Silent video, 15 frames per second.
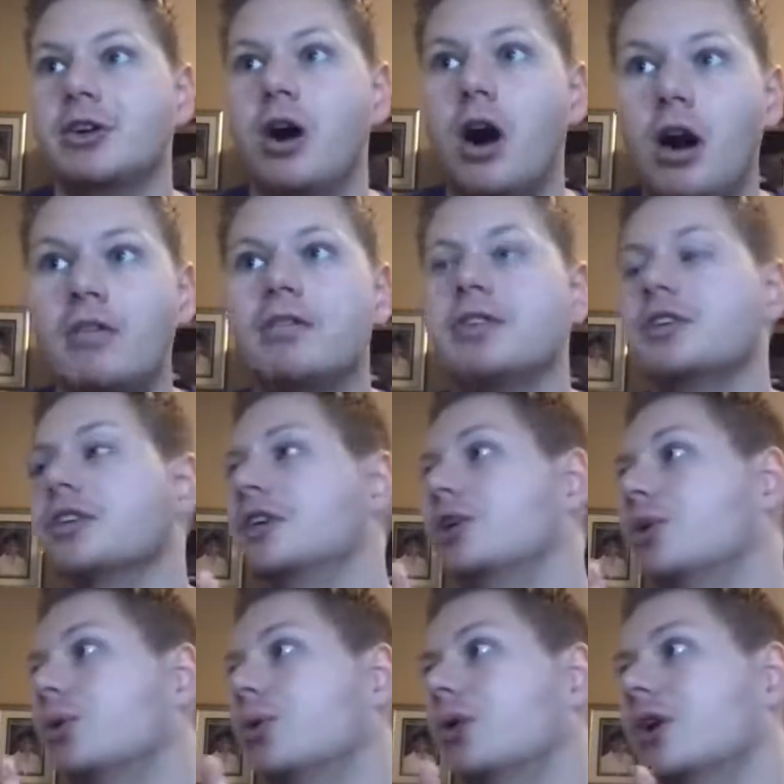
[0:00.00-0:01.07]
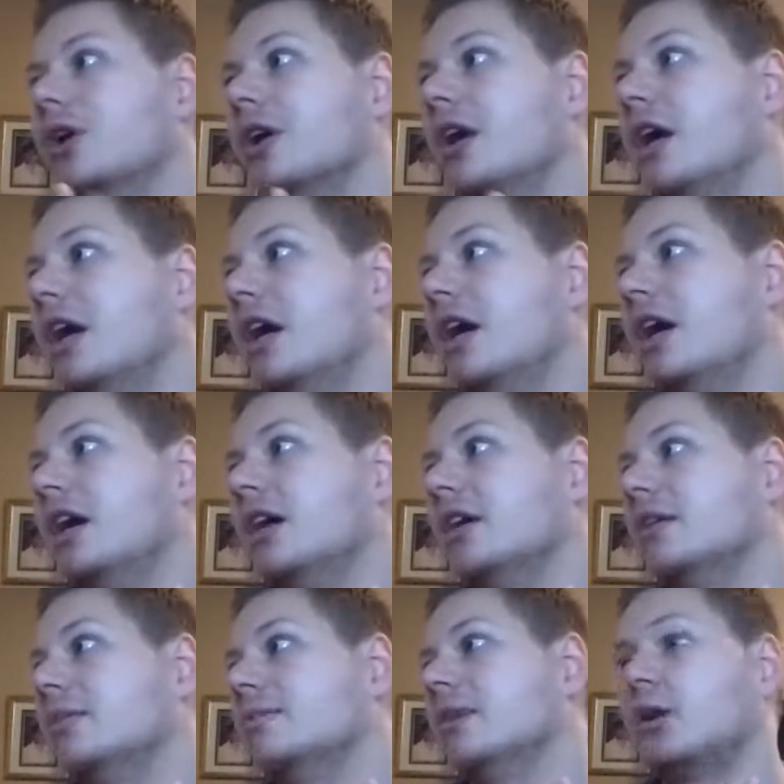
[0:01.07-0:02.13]
offer, your
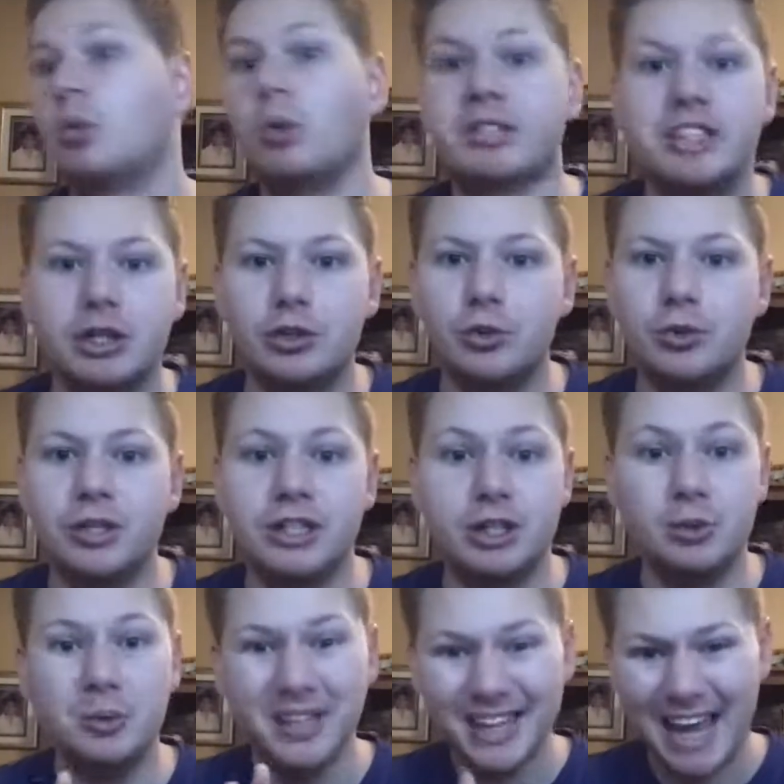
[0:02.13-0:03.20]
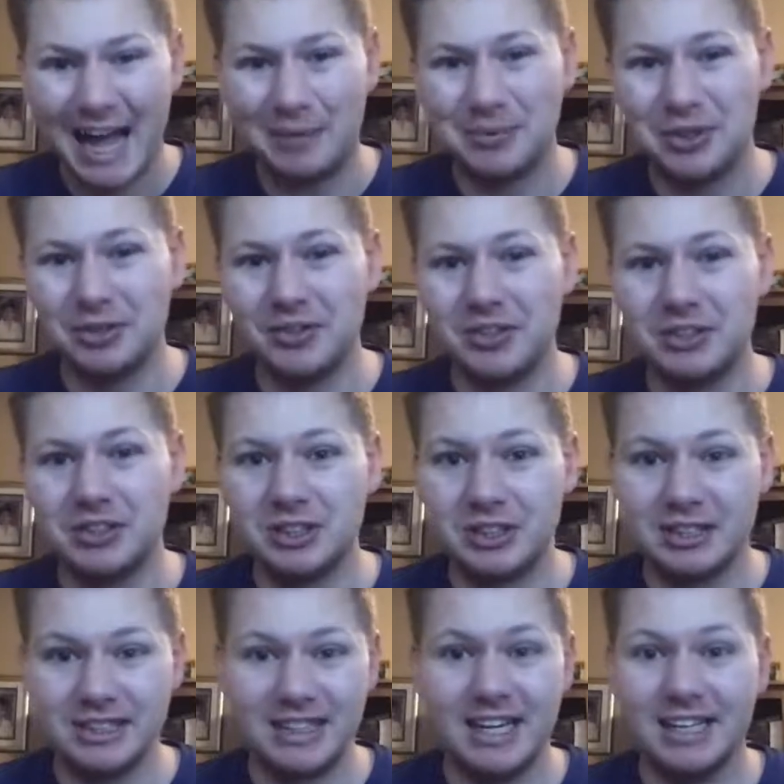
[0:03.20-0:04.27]
like what's included, you want to capture those,
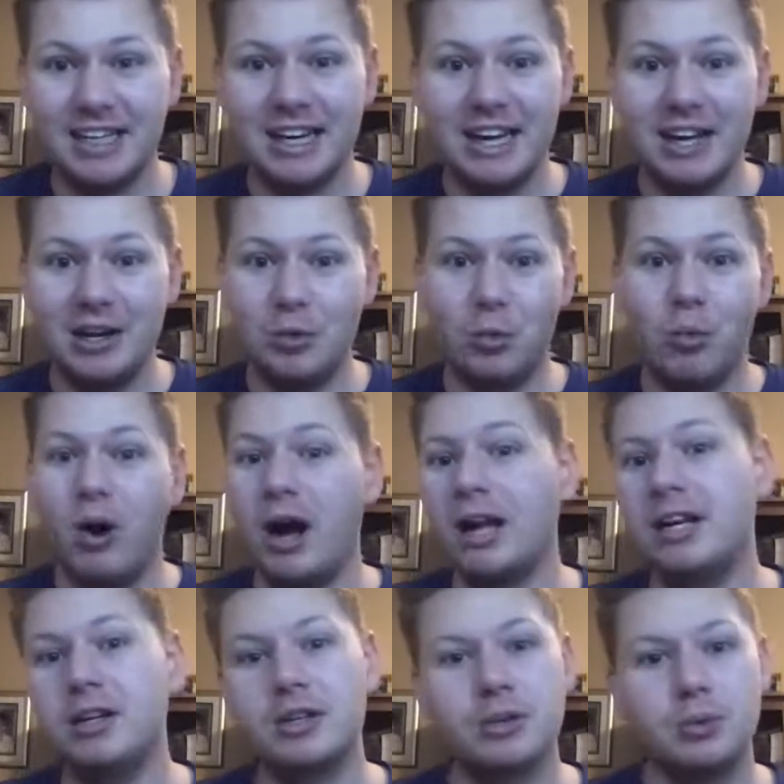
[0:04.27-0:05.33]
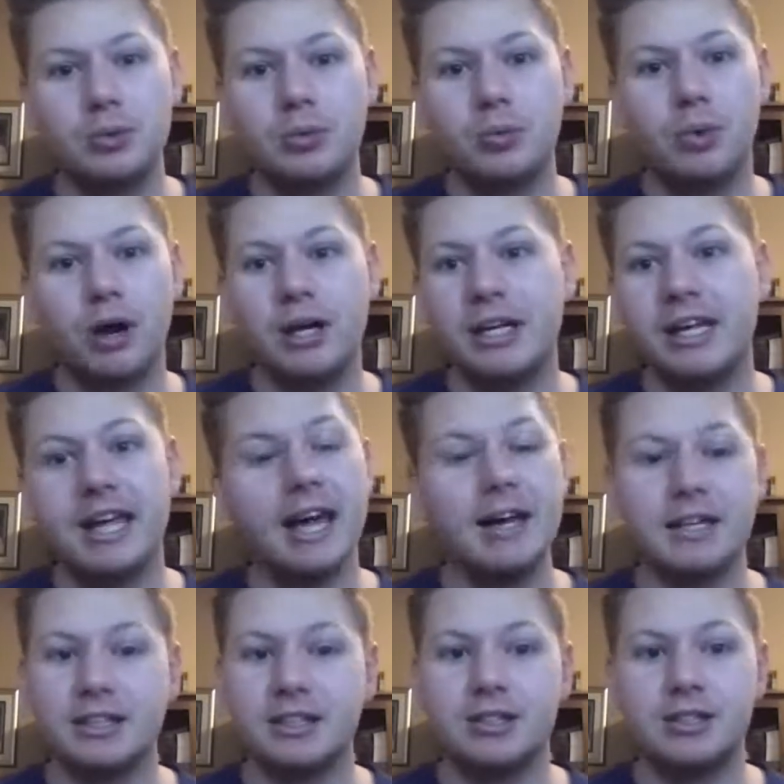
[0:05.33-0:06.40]
because again, why
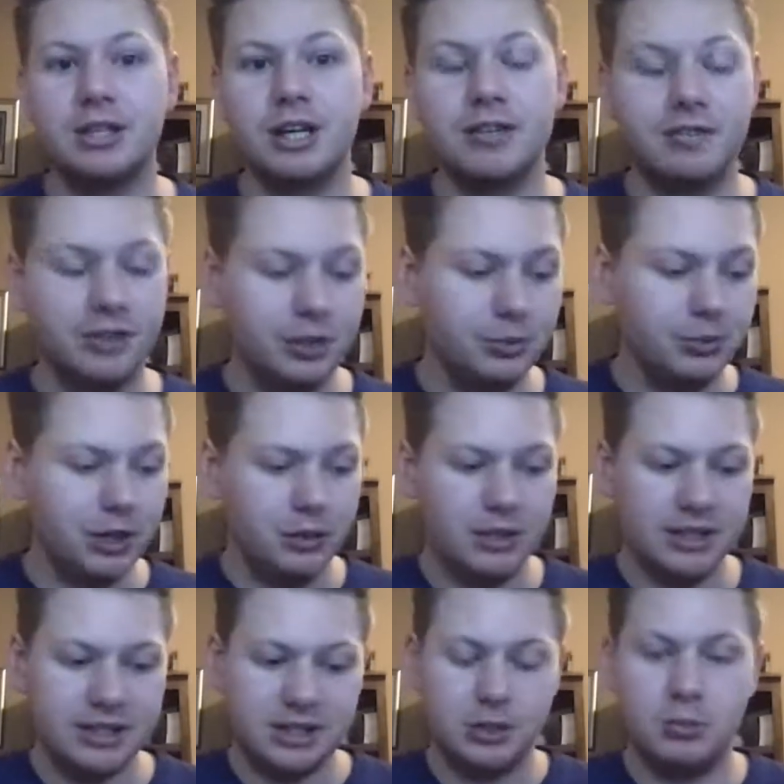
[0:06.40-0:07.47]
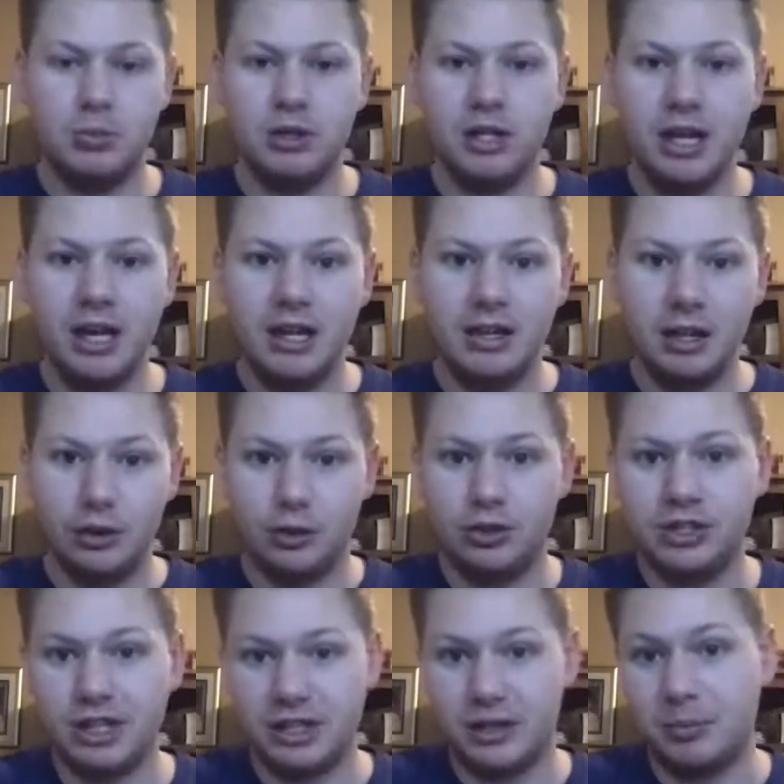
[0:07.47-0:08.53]
guess if you know that someone that
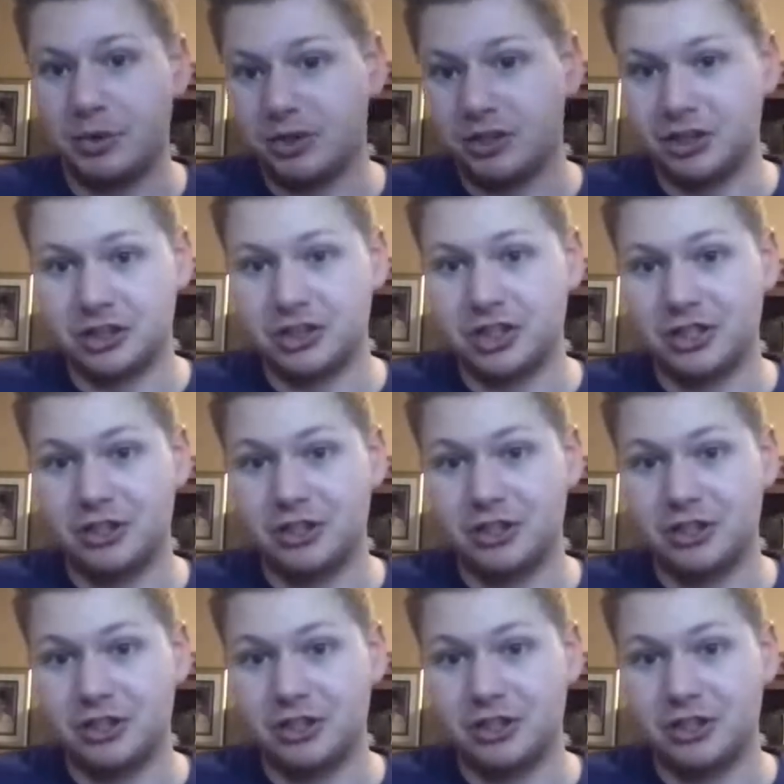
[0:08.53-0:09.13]
looks like the person you're trying